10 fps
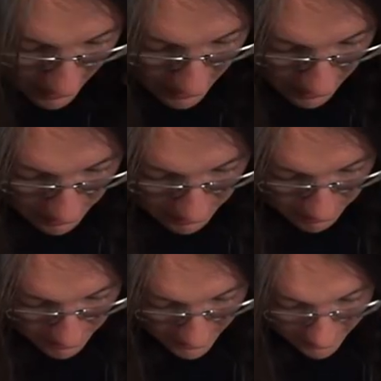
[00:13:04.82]

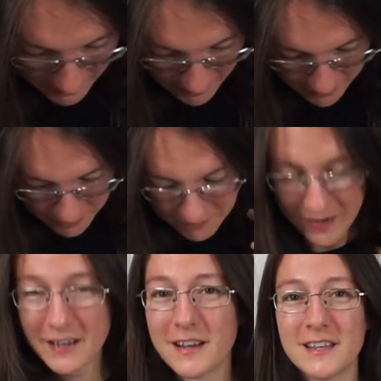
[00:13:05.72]
I think you'll
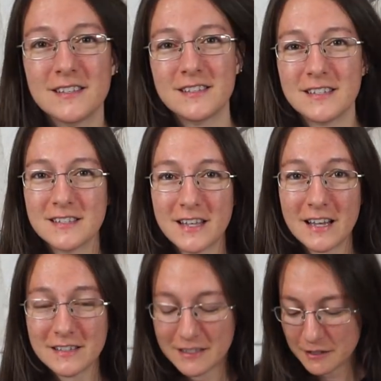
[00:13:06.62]
recognize these
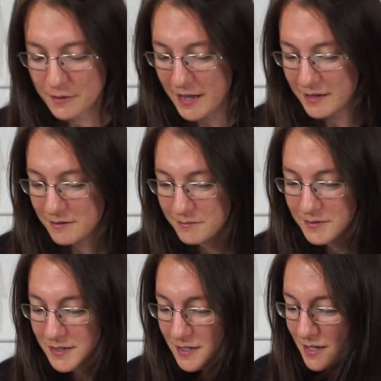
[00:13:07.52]
last two items.